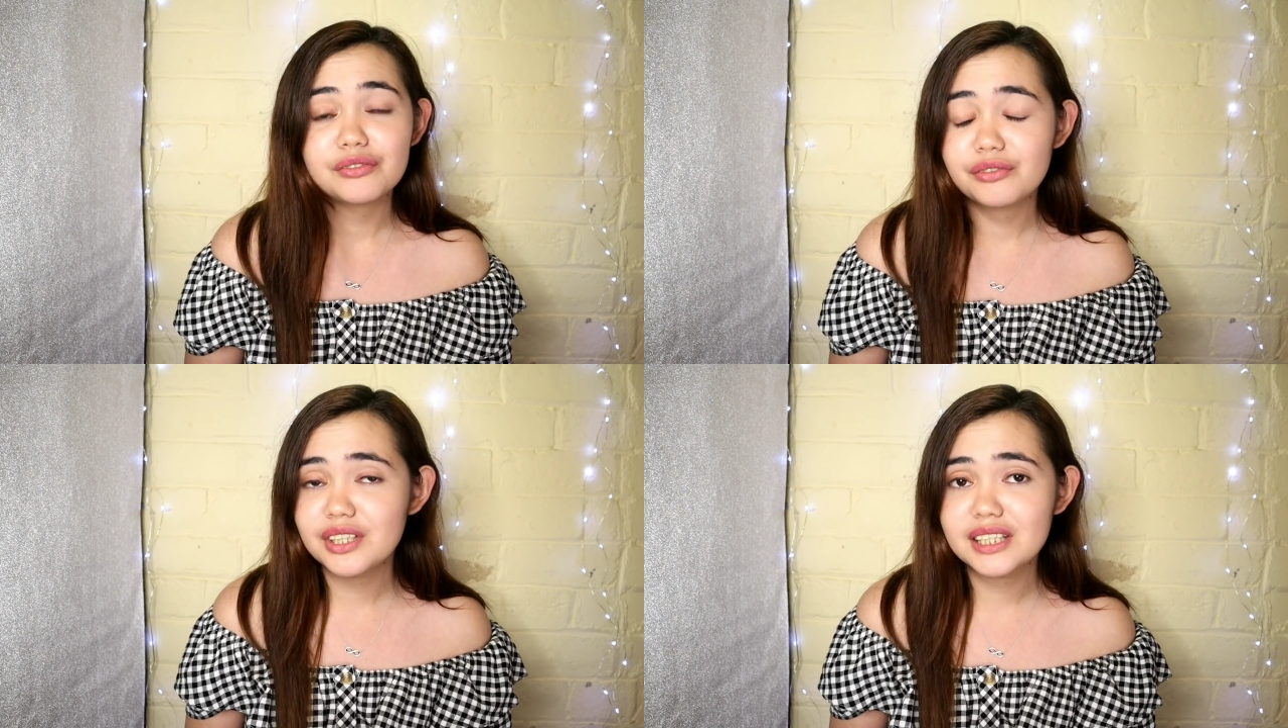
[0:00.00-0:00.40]

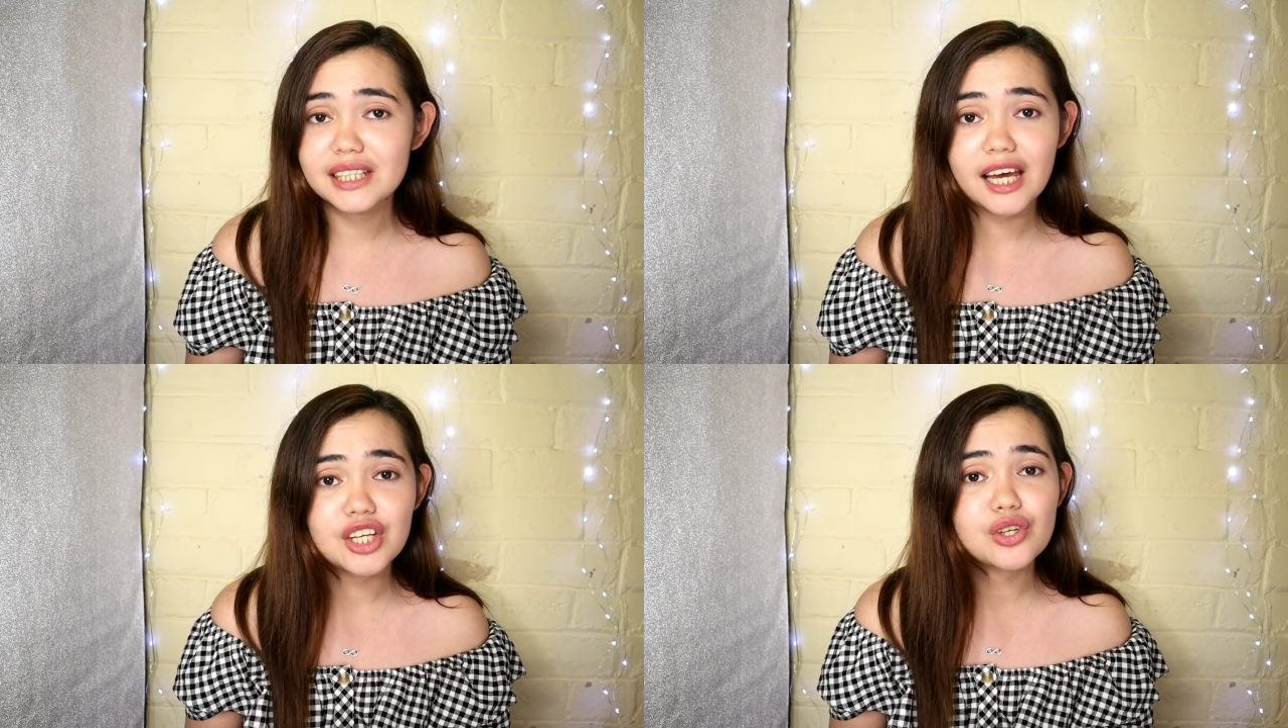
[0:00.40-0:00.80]

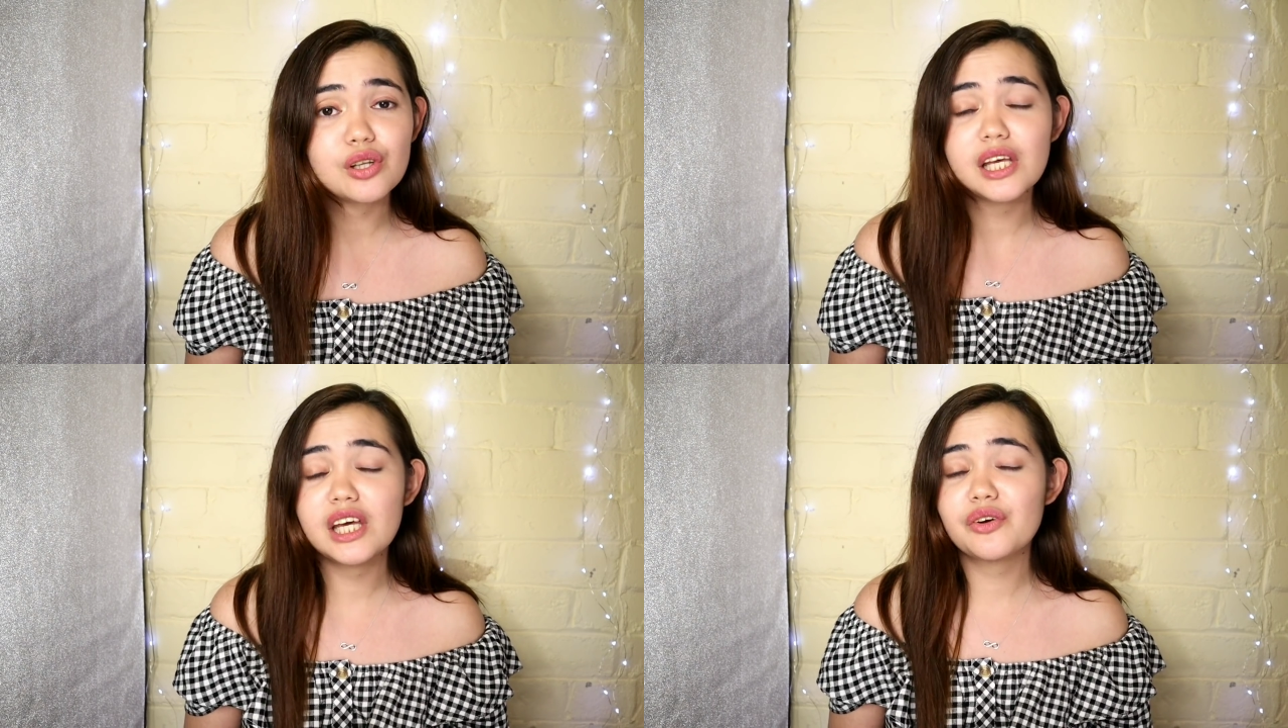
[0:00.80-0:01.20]

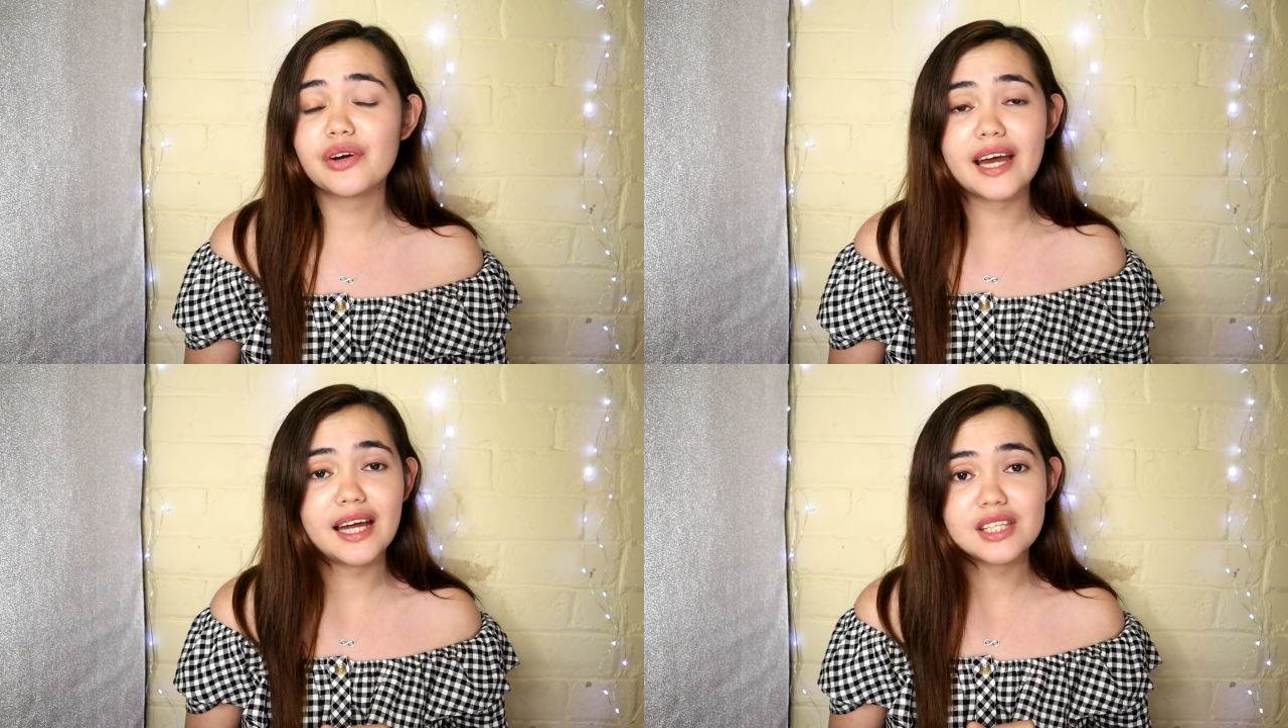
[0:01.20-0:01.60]
rescheduling
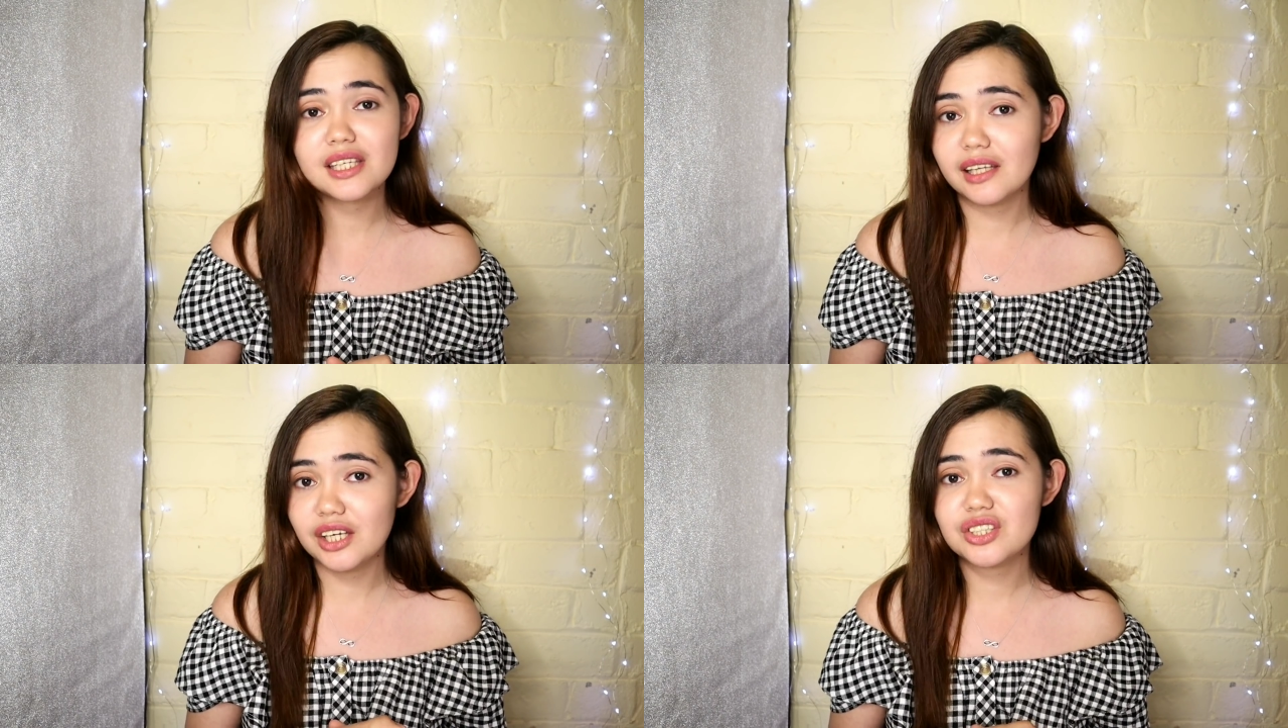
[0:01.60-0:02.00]
or
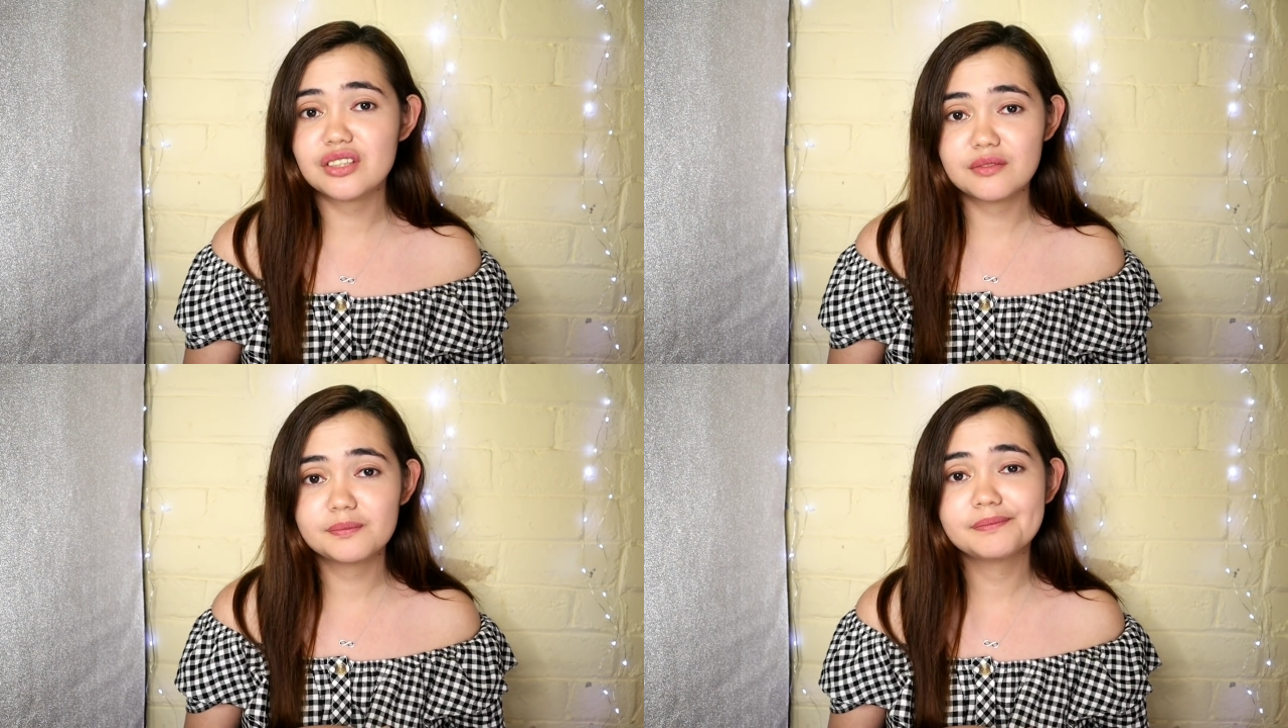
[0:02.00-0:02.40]

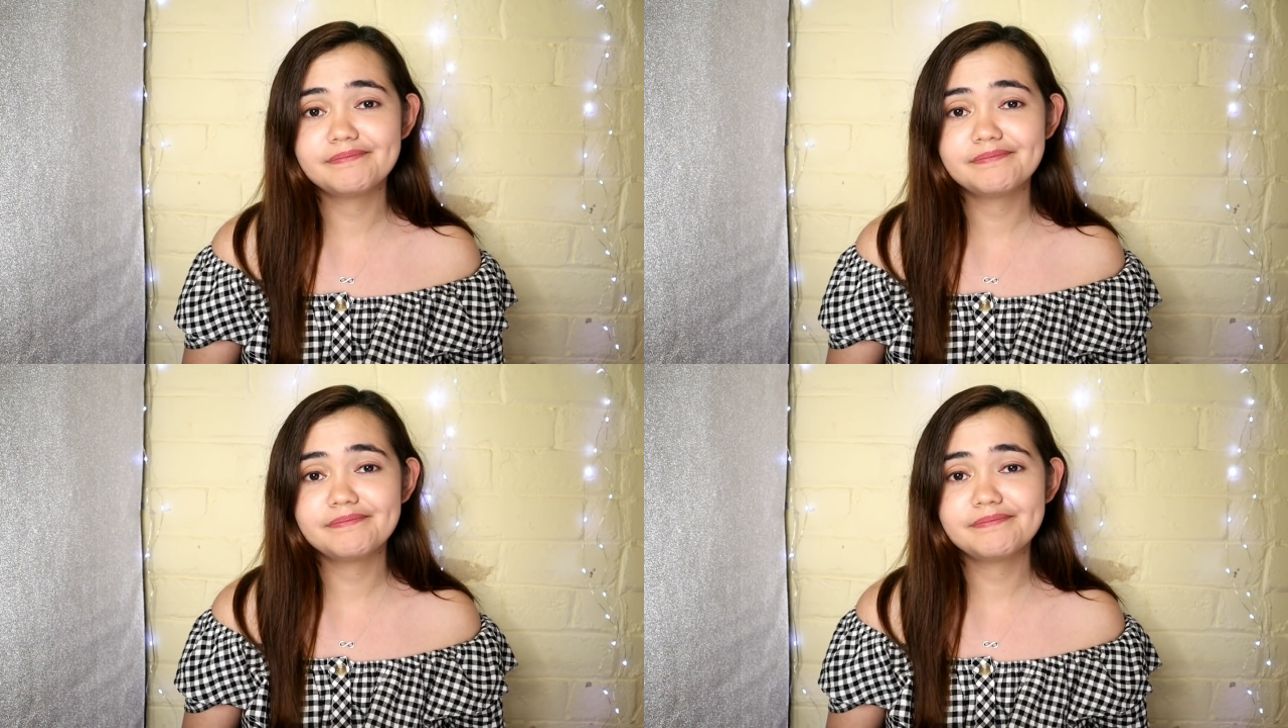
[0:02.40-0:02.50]
cancellation.